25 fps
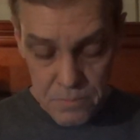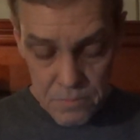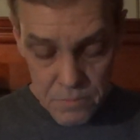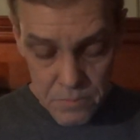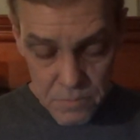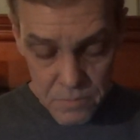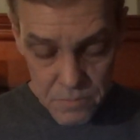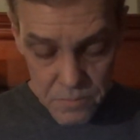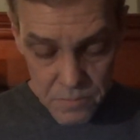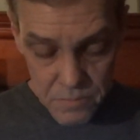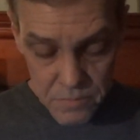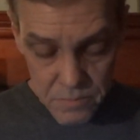
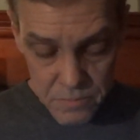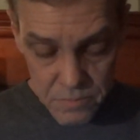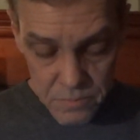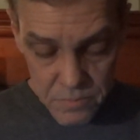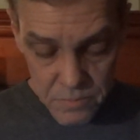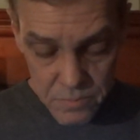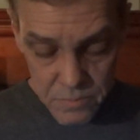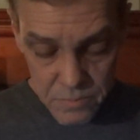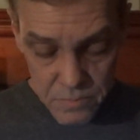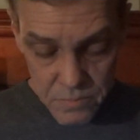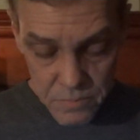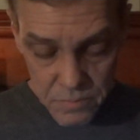
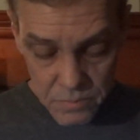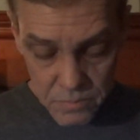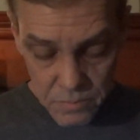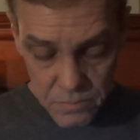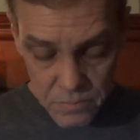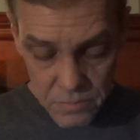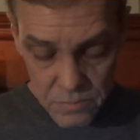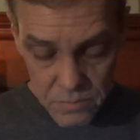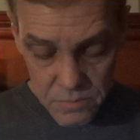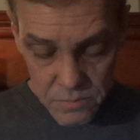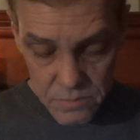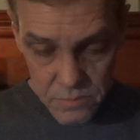
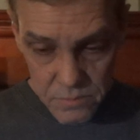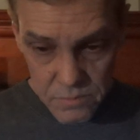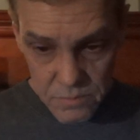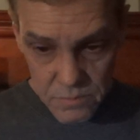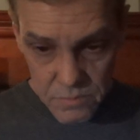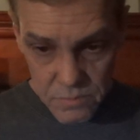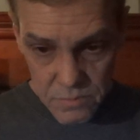Nothing is said.